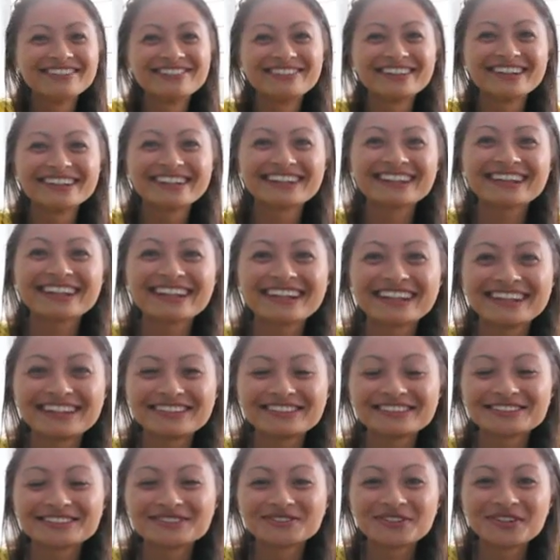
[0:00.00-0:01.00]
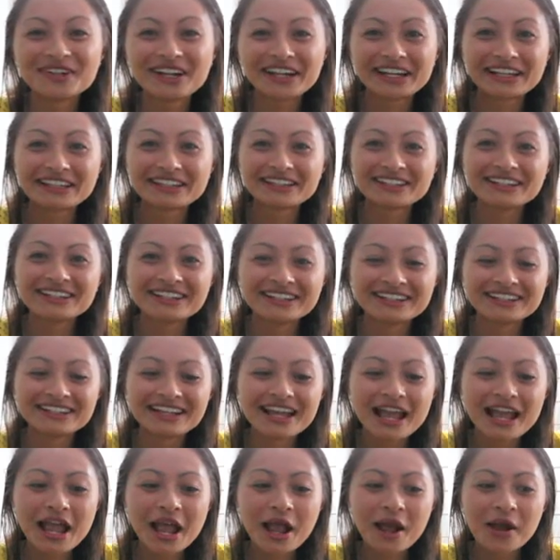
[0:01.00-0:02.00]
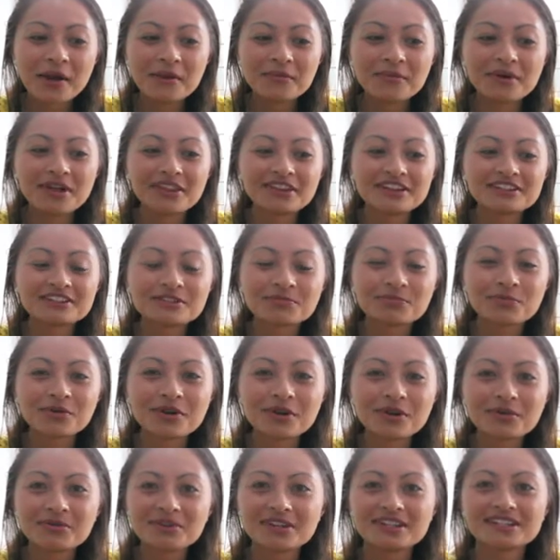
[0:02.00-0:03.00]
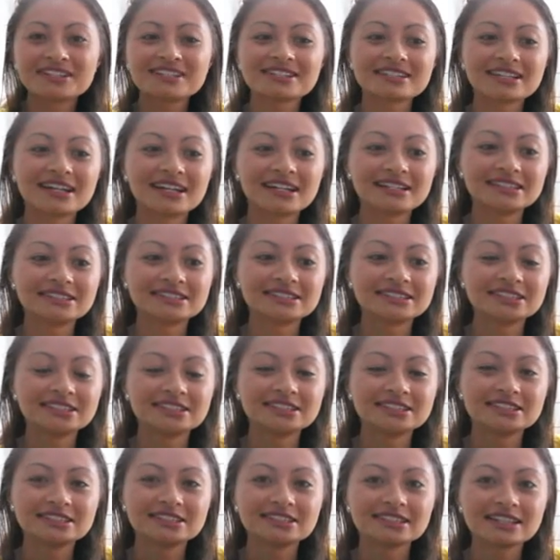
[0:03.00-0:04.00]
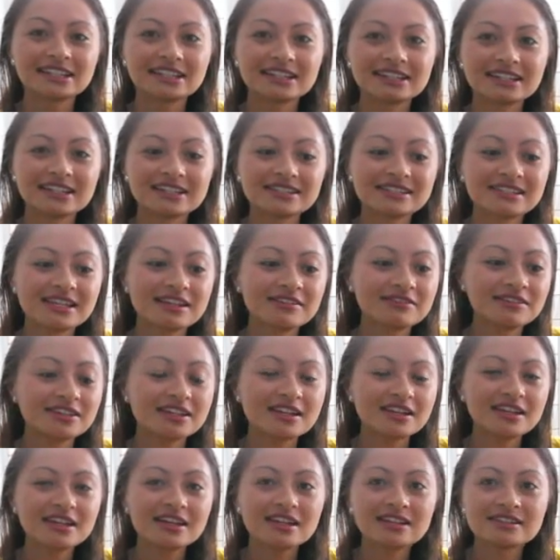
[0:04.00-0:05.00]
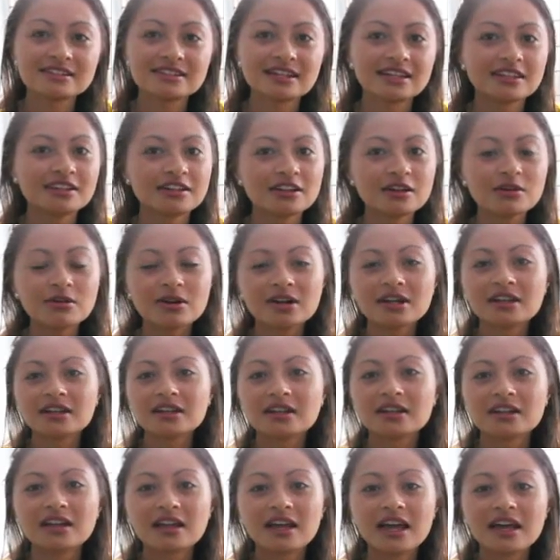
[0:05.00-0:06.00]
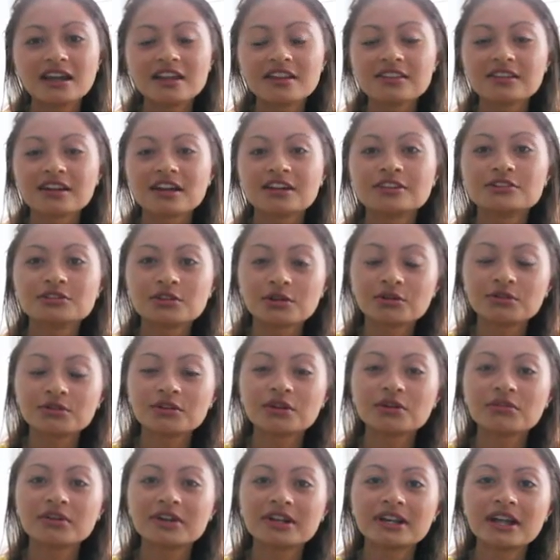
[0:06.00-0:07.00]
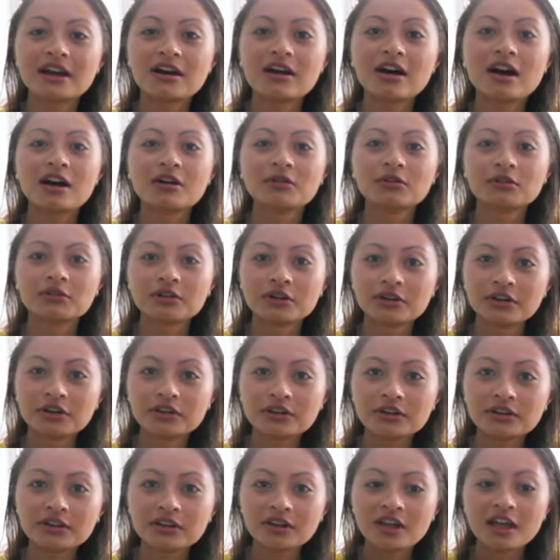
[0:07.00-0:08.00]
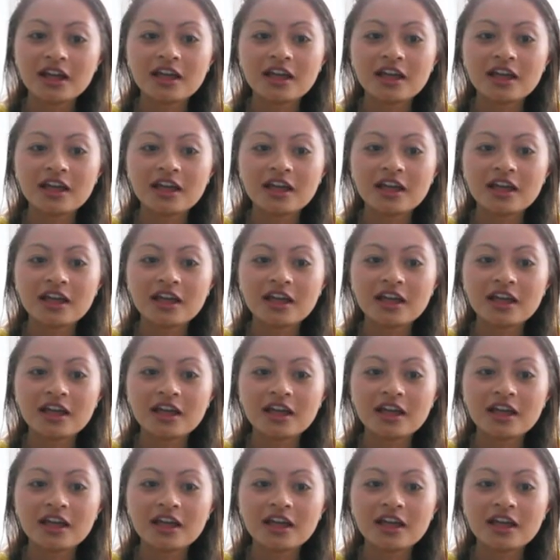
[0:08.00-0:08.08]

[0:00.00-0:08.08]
Feeling like there's more I can learn. But there's a point when you just gotta cut that safety net and say, you know what, anything I don't know right now, I'll learn.